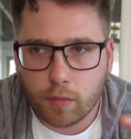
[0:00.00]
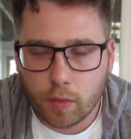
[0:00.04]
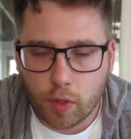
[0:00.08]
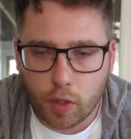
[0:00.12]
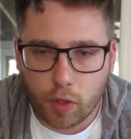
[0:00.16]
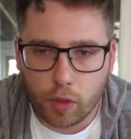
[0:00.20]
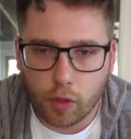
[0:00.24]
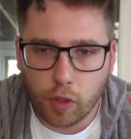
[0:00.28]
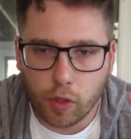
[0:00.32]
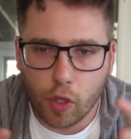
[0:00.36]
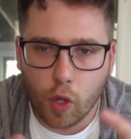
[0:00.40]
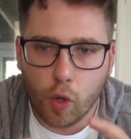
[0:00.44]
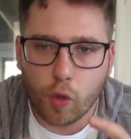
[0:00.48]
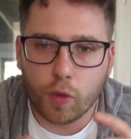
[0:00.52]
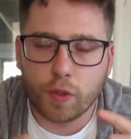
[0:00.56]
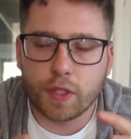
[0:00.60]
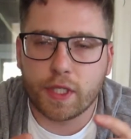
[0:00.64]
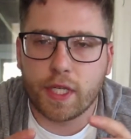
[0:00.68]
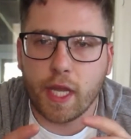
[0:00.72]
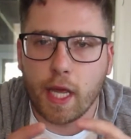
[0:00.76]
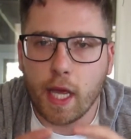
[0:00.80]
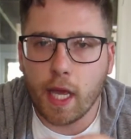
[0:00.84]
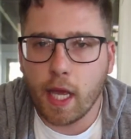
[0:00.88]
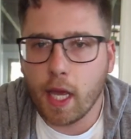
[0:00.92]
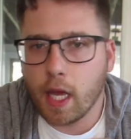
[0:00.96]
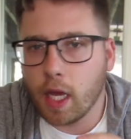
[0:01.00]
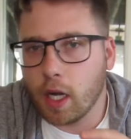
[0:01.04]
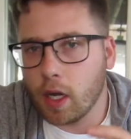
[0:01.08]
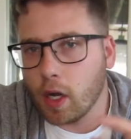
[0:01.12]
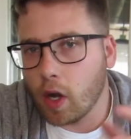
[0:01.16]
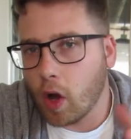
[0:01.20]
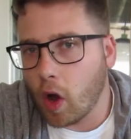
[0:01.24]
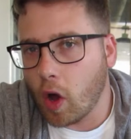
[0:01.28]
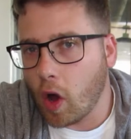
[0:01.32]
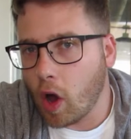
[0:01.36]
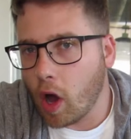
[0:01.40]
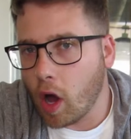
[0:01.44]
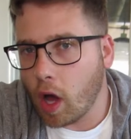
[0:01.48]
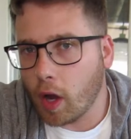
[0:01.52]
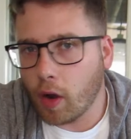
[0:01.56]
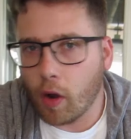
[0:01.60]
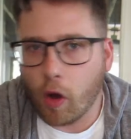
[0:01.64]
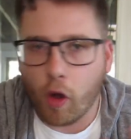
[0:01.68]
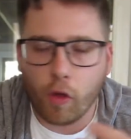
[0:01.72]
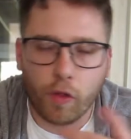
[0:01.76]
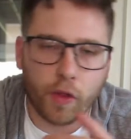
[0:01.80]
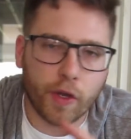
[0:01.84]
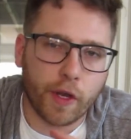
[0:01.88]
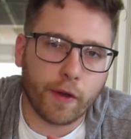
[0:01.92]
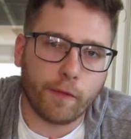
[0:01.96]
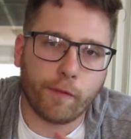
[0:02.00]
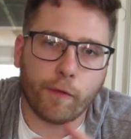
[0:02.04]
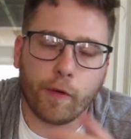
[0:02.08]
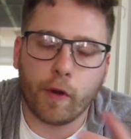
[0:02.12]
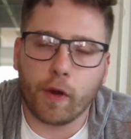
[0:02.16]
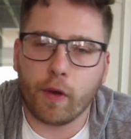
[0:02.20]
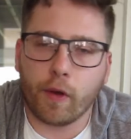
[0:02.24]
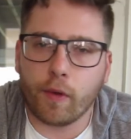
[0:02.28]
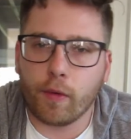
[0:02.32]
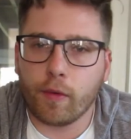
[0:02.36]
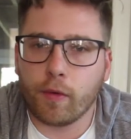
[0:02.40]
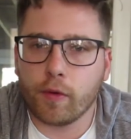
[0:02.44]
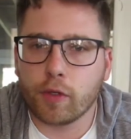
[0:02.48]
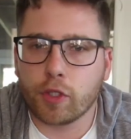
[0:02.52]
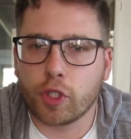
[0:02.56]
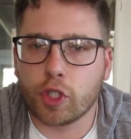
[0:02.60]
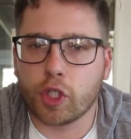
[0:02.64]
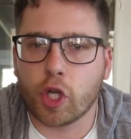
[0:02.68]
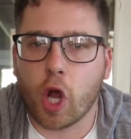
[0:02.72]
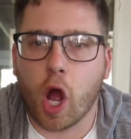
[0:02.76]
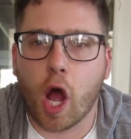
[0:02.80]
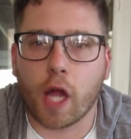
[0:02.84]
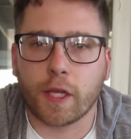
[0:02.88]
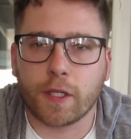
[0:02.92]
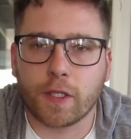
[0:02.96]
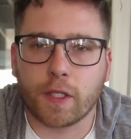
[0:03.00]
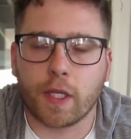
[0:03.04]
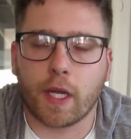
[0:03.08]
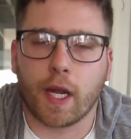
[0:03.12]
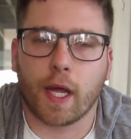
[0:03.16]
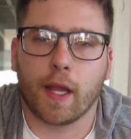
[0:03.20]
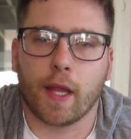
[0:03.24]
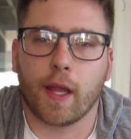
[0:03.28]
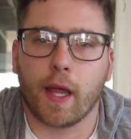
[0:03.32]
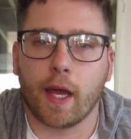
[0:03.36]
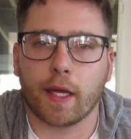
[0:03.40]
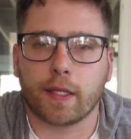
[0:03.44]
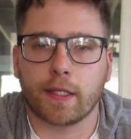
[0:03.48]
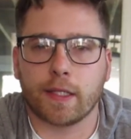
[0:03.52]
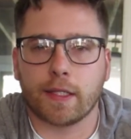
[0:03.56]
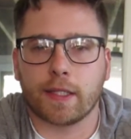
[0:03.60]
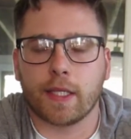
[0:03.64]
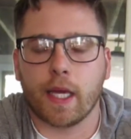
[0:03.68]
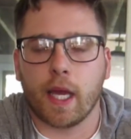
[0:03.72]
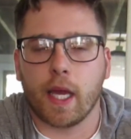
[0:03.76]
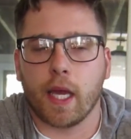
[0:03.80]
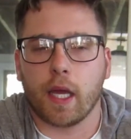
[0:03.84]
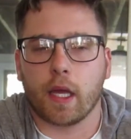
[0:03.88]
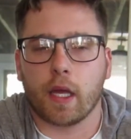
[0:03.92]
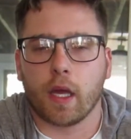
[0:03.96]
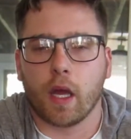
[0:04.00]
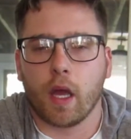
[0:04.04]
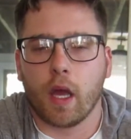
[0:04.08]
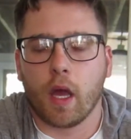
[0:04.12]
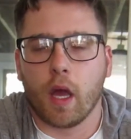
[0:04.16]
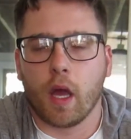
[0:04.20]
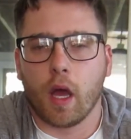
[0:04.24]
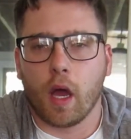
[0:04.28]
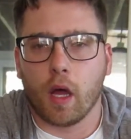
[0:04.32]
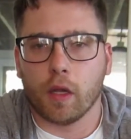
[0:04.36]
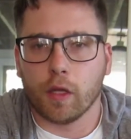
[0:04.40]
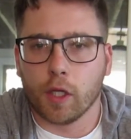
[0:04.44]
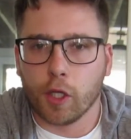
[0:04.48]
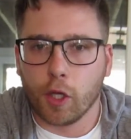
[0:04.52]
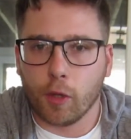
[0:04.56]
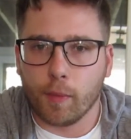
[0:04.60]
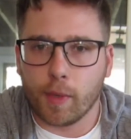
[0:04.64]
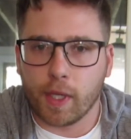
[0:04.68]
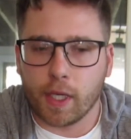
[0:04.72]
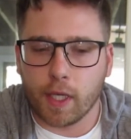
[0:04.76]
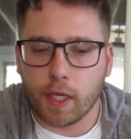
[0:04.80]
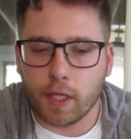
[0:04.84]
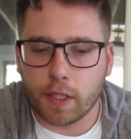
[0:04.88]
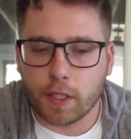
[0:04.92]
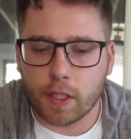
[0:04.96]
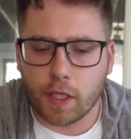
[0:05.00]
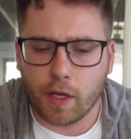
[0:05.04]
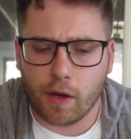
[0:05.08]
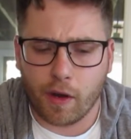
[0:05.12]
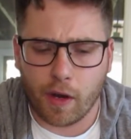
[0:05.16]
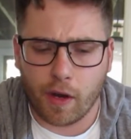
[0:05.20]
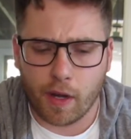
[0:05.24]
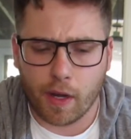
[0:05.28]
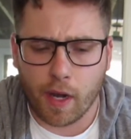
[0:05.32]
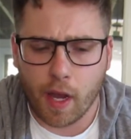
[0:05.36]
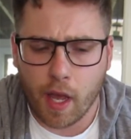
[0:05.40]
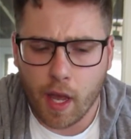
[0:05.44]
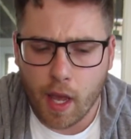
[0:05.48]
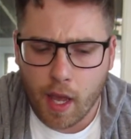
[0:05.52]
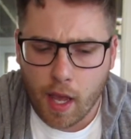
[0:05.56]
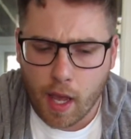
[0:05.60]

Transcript: closed in on all the different shots that I like to take a little bit easier.